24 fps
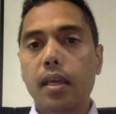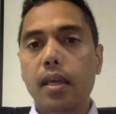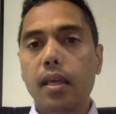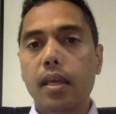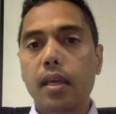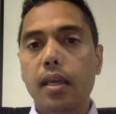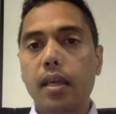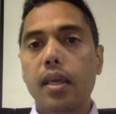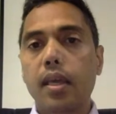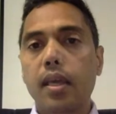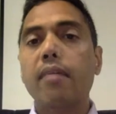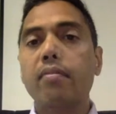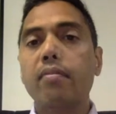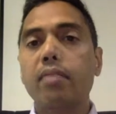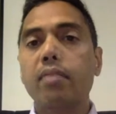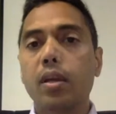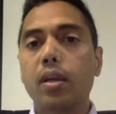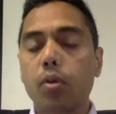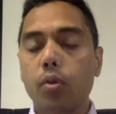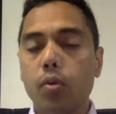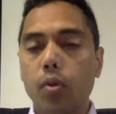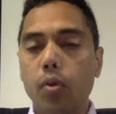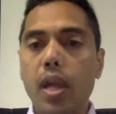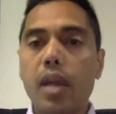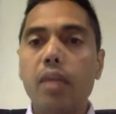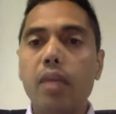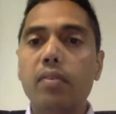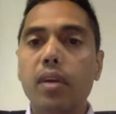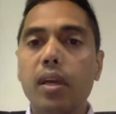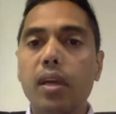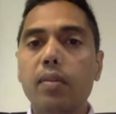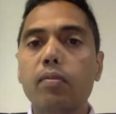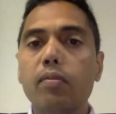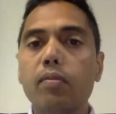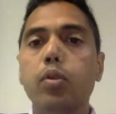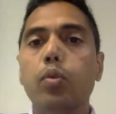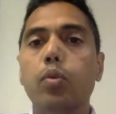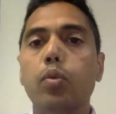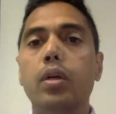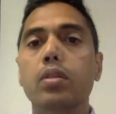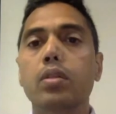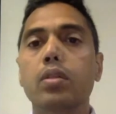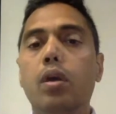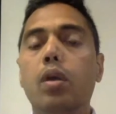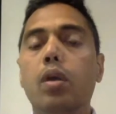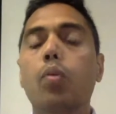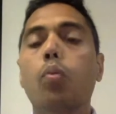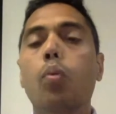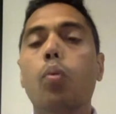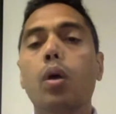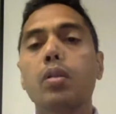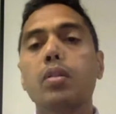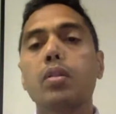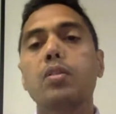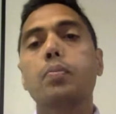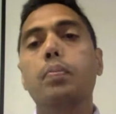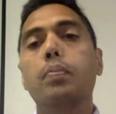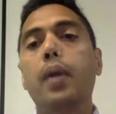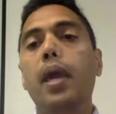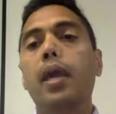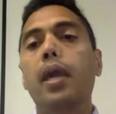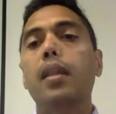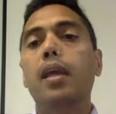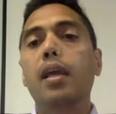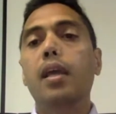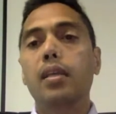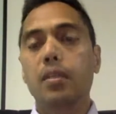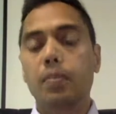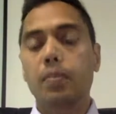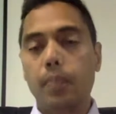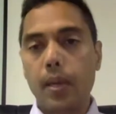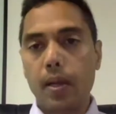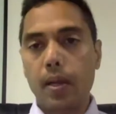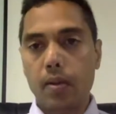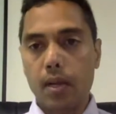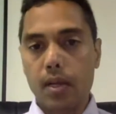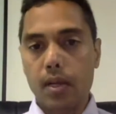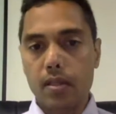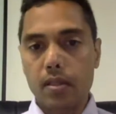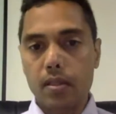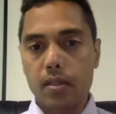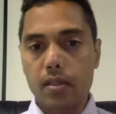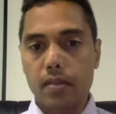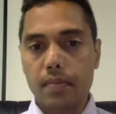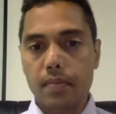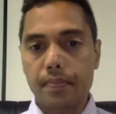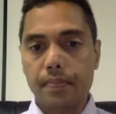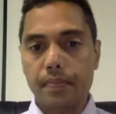can have a grave influence on one's pain experience.